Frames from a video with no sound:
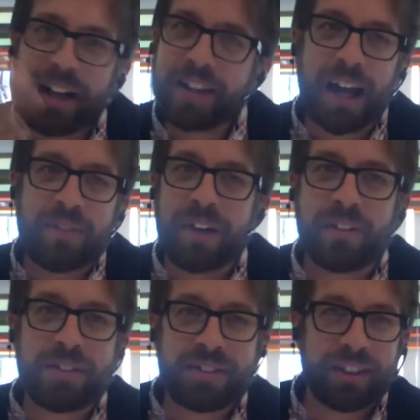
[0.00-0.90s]
like, I've
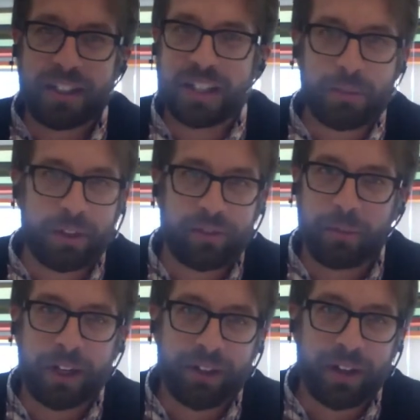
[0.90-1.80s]
never seen an email from
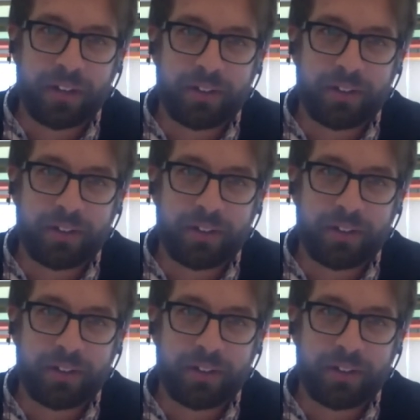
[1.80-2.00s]
Minecraft,